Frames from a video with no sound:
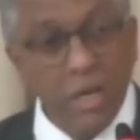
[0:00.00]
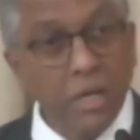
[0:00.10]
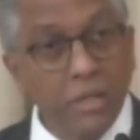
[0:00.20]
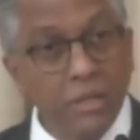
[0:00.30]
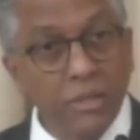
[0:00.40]

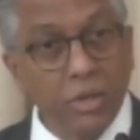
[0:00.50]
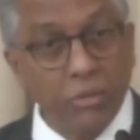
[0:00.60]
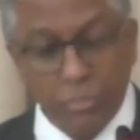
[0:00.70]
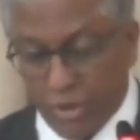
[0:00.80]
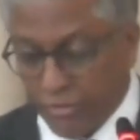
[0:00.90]
under the
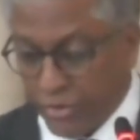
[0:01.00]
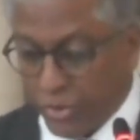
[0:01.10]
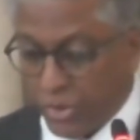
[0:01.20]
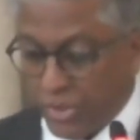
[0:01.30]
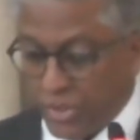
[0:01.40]
Non-Profit
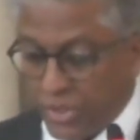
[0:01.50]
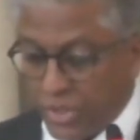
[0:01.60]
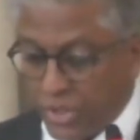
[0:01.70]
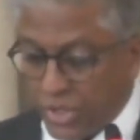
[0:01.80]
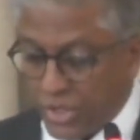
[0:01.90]

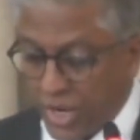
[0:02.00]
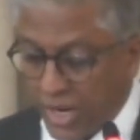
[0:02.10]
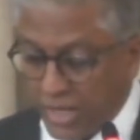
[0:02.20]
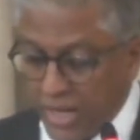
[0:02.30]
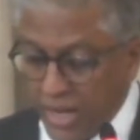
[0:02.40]
Organizations Act,